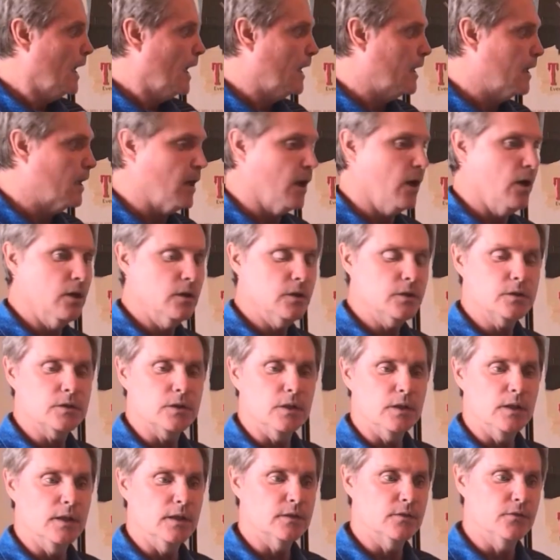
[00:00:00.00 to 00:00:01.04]
And in
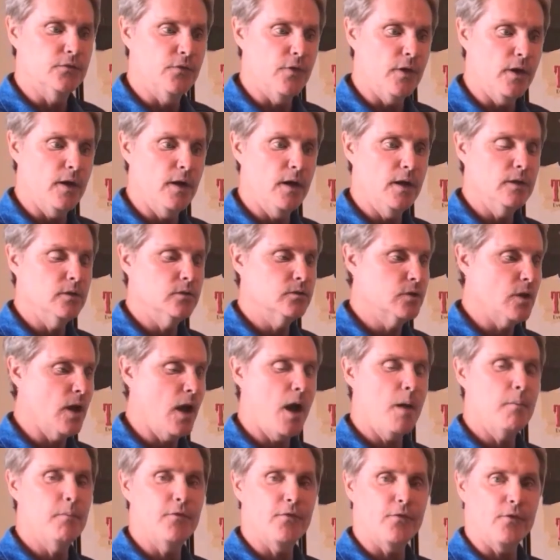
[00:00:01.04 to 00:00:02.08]
Austin, it's very
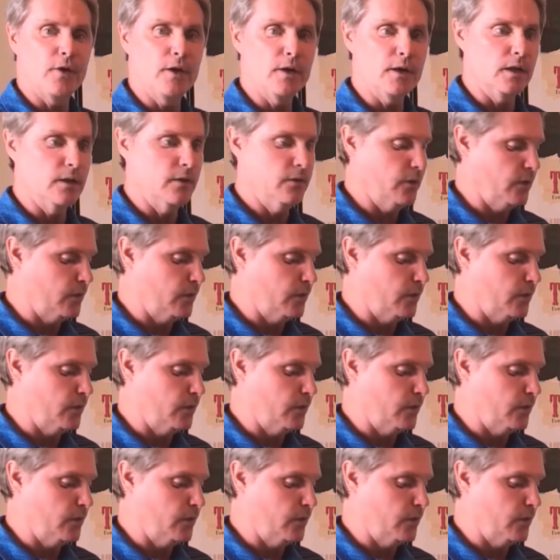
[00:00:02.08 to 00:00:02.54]
job friendly.